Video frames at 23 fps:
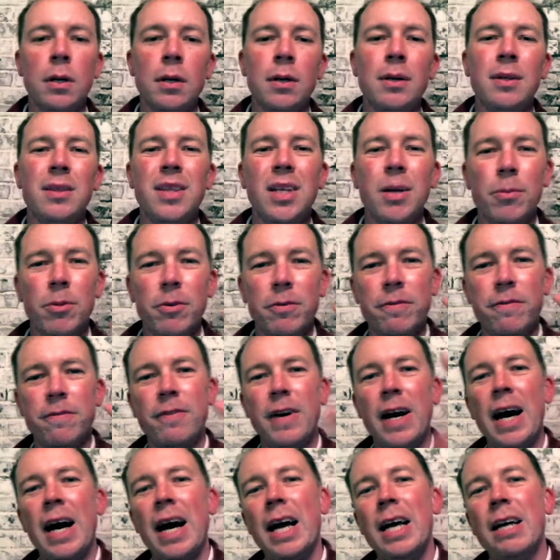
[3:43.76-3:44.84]
Number
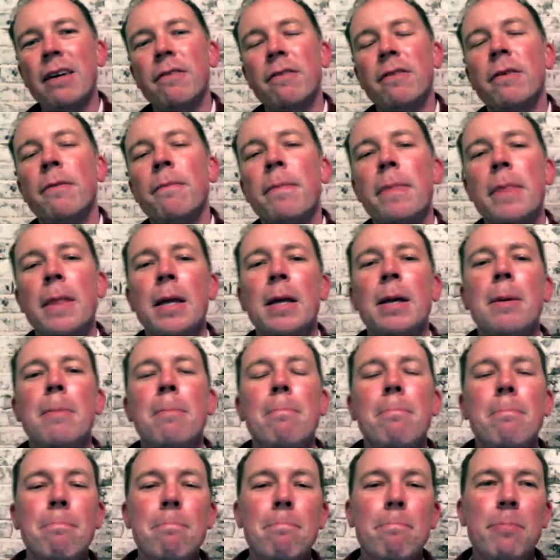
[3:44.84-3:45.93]
5,
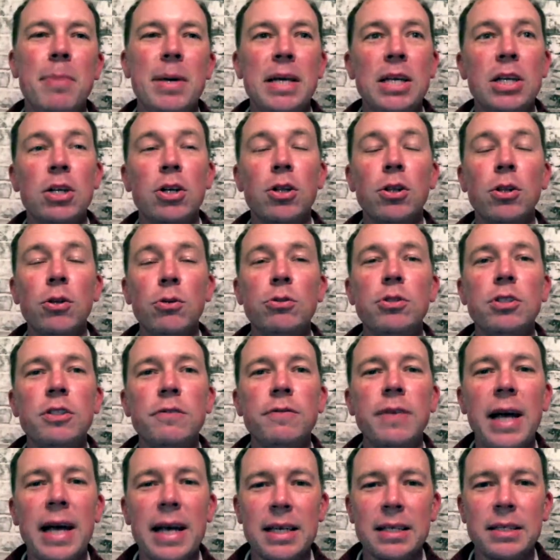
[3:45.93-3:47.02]
be inclusive
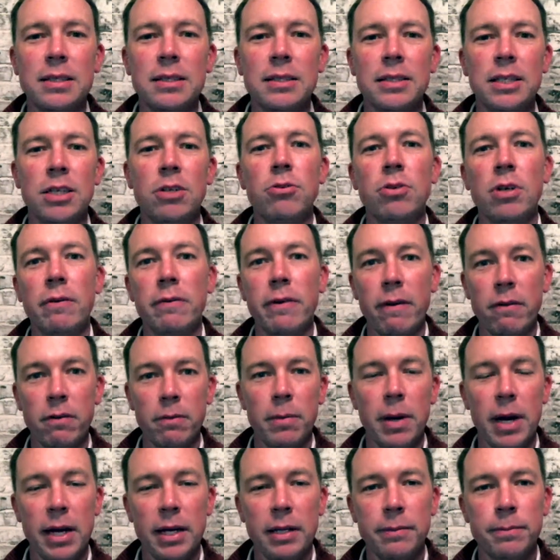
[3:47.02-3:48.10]
and considerate of
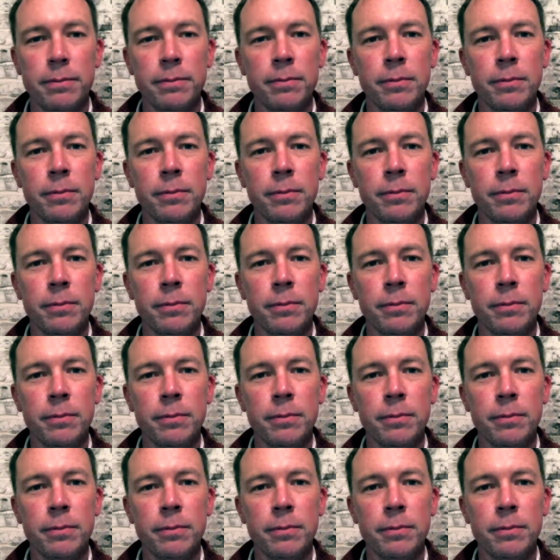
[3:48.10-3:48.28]
everybody.